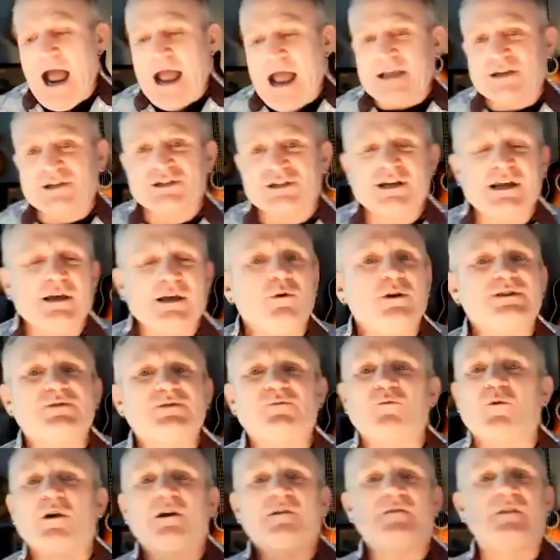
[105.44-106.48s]
She was
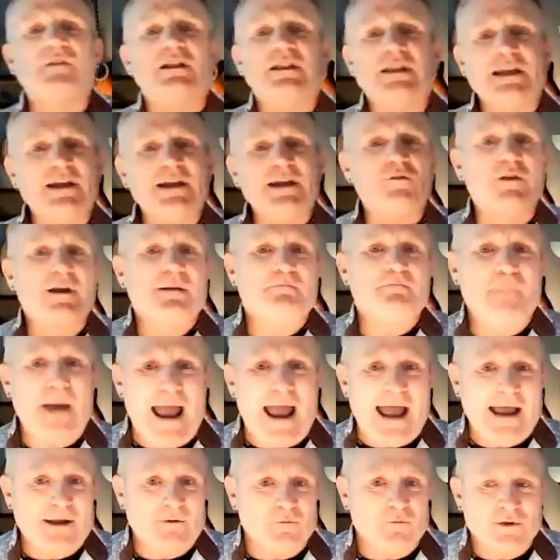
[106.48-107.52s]
one of the lingering
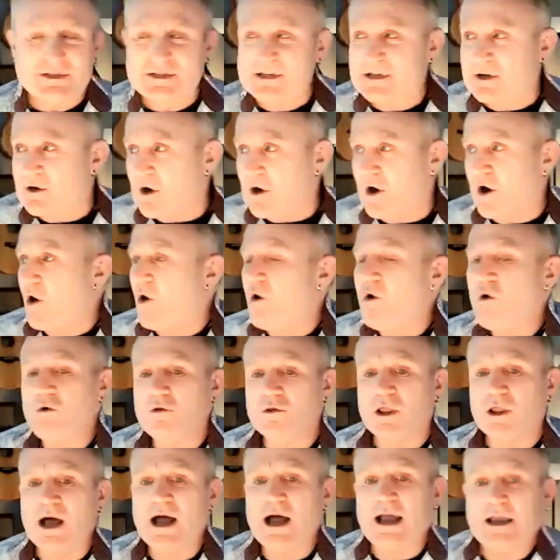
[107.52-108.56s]
bad ones in her
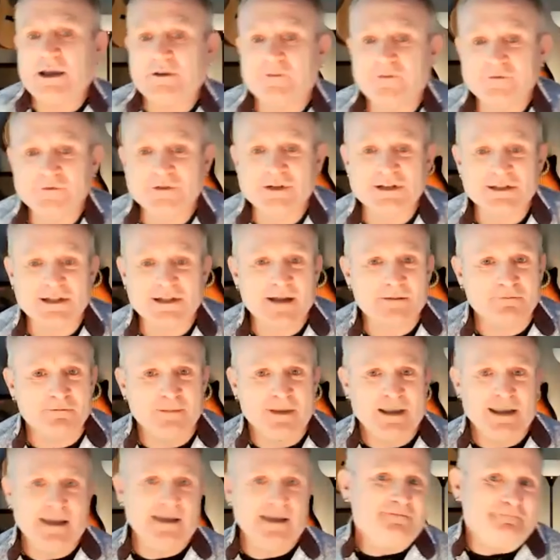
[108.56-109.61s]
whole life, just like
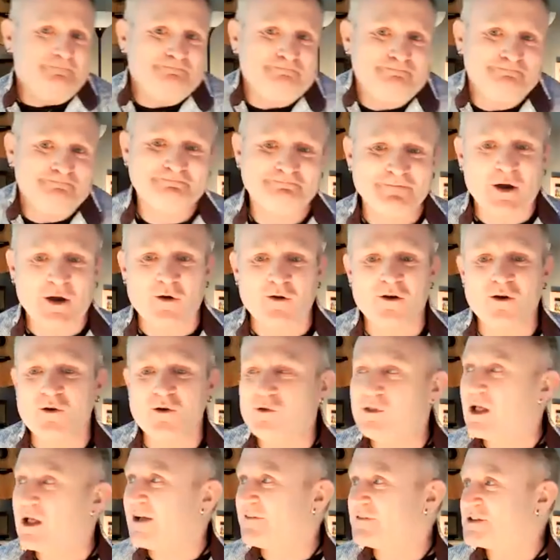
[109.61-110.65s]
me. Her
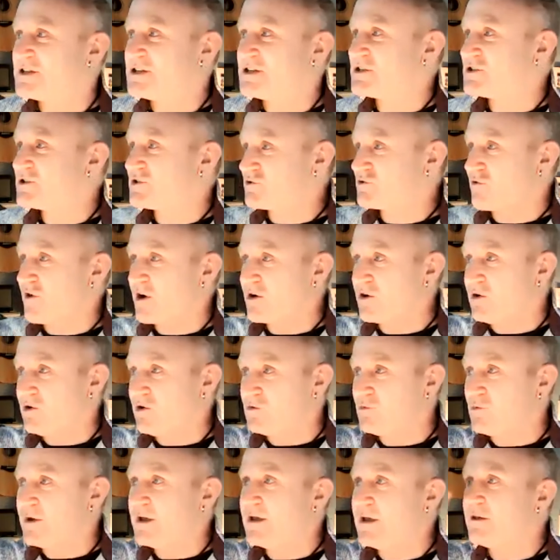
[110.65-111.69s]
whole life, she
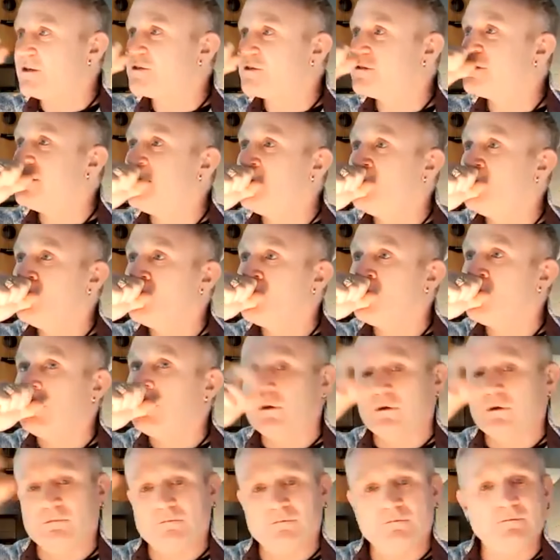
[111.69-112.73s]
struggled with,
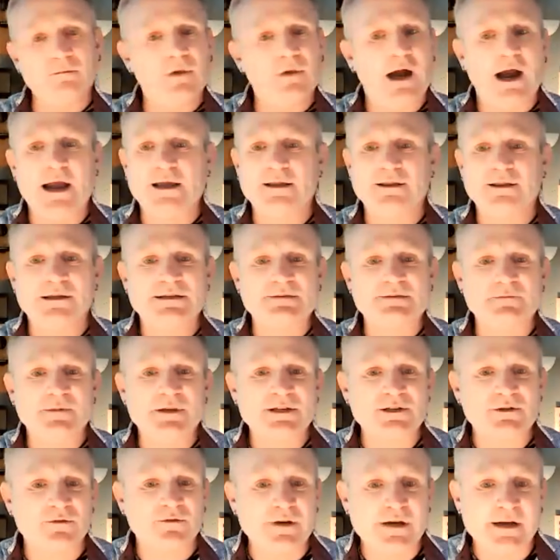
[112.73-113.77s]
I in this
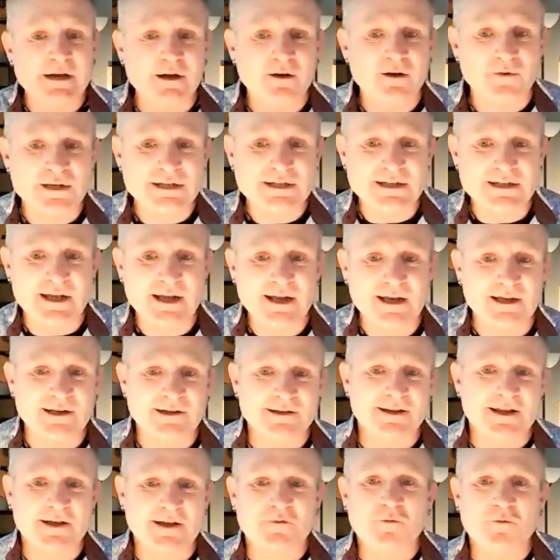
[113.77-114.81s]
mystery, here we
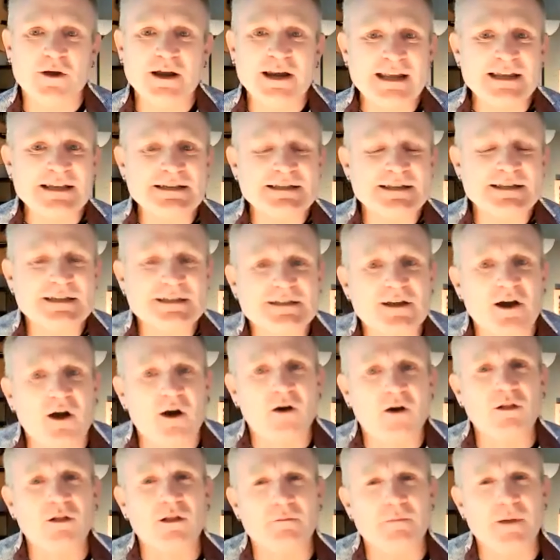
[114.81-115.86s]
stand. Like, what is this
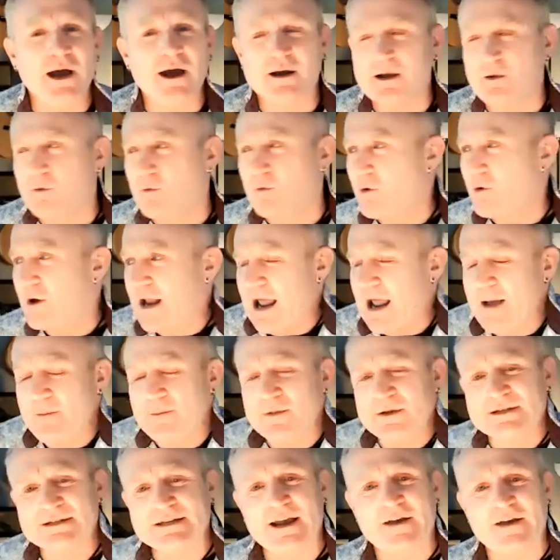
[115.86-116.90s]
all about? What
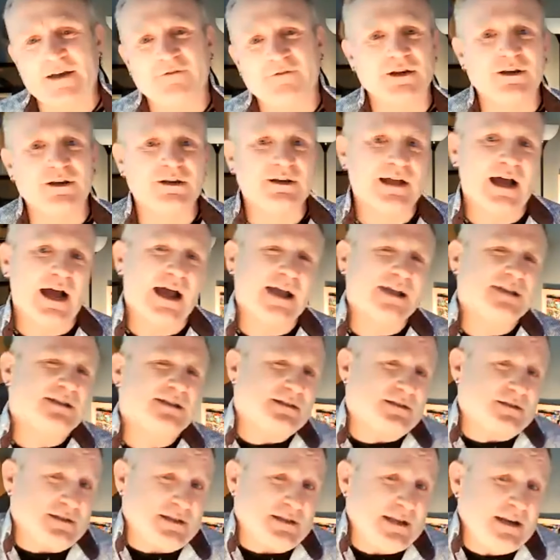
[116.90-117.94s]
happens after you die?
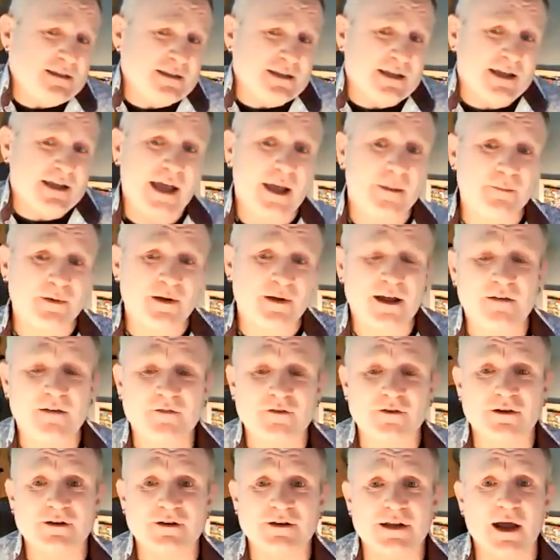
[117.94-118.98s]
Does anything happen
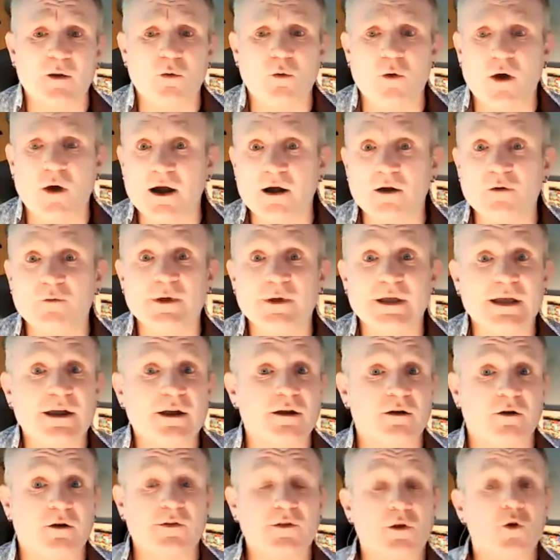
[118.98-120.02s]
after you die? Why are we
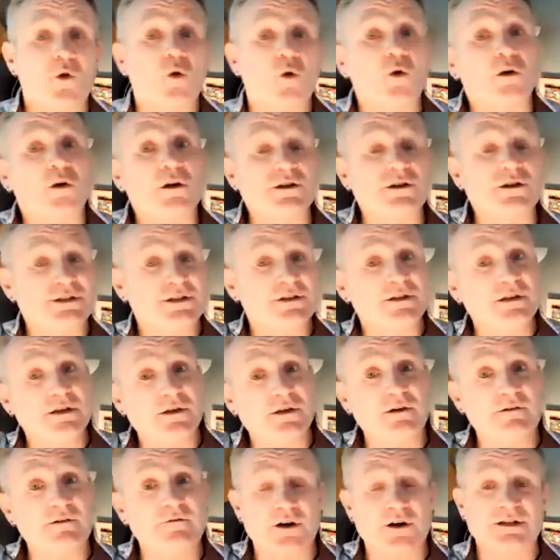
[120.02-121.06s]
here? Are there corners to the
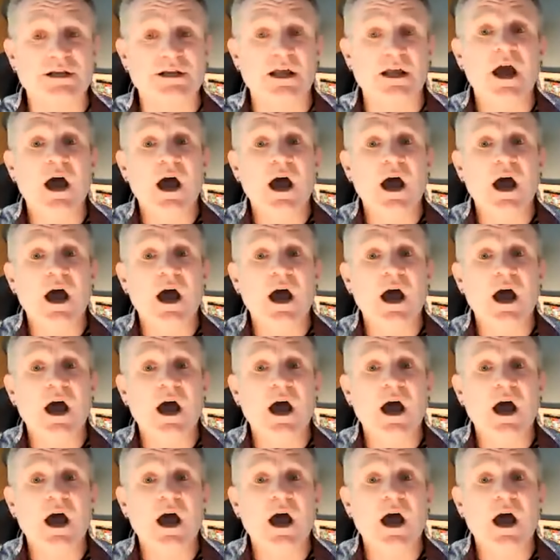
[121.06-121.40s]
universe?